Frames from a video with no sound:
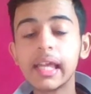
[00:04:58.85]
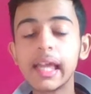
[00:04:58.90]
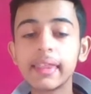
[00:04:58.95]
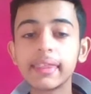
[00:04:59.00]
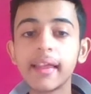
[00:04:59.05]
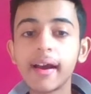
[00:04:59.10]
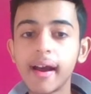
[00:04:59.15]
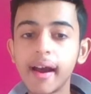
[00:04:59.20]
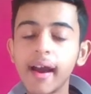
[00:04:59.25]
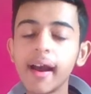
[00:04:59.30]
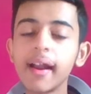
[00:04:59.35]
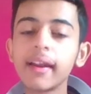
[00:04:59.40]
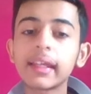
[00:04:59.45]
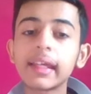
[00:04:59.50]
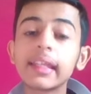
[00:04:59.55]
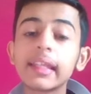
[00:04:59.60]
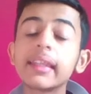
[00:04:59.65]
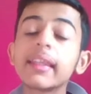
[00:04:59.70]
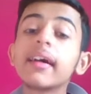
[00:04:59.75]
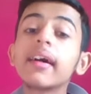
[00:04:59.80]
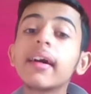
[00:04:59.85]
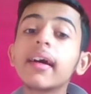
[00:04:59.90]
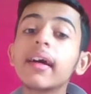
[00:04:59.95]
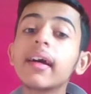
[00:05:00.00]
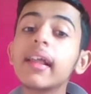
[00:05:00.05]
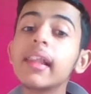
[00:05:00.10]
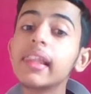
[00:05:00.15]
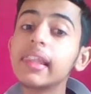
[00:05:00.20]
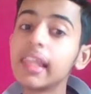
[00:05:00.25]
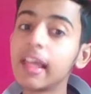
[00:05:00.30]
The heart in the
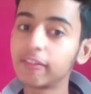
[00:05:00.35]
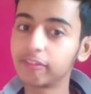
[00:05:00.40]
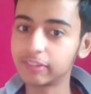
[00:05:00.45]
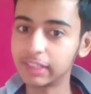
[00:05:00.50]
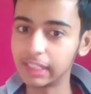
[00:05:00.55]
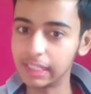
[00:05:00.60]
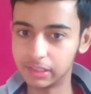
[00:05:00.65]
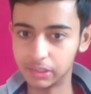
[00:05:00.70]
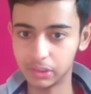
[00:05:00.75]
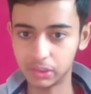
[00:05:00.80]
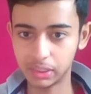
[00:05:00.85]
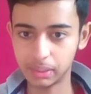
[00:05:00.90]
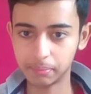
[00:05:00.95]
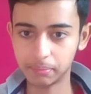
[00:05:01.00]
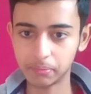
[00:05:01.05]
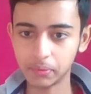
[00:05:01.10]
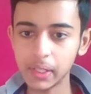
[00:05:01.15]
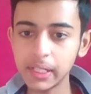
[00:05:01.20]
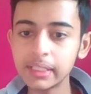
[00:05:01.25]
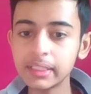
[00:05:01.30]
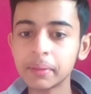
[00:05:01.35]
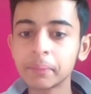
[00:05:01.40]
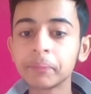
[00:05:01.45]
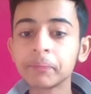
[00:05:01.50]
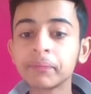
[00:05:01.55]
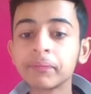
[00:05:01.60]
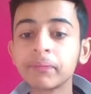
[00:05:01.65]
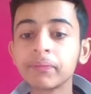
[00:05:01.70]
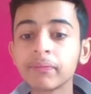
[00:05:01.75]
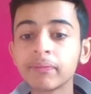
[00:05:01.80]
left atrium, right?
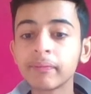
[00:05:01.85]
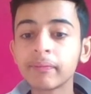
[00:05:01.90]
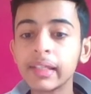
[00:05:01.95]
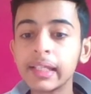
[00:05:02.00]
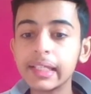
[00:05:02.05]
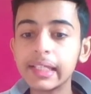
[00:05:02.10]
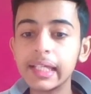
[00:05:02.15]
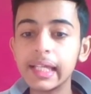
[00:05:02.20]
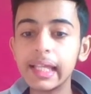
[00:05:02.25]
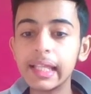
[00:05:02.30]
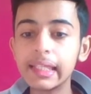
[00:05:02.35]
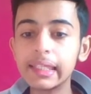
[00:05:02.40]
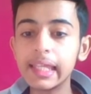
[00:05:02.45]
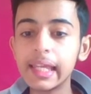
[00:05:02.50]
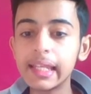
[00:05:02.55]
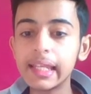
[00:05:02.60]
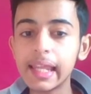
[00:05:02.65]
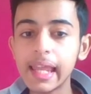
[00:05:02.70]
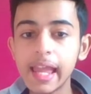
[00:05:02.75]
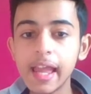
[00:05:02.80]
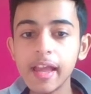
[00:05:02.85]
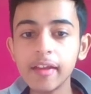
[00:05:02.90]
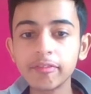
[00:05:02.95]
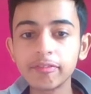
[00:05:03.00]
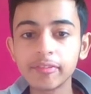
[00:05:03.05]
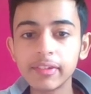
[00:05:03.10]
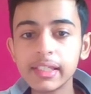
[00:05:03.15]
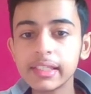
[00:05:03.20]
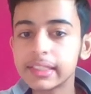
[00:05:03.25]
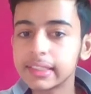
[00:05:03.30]
Then
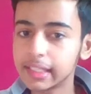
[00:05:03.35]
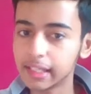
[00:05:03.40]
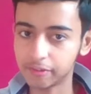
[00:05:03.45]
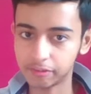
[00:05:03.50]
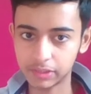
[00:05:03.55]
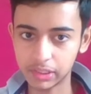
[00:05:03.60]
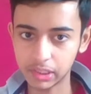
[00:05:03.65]
F is left